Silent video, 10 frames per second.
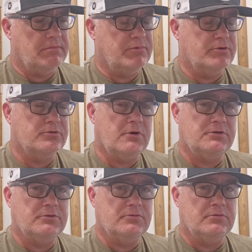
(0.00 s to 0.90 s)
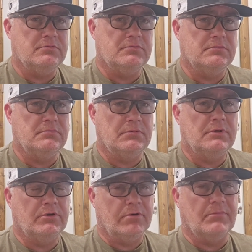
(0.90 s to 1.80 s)
push rod tool.
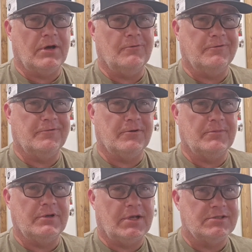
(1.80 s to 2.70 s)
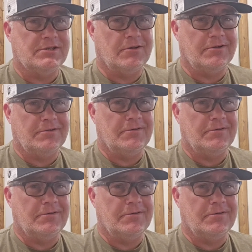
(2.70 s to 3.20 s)
You can buy one from me, I'd sell it.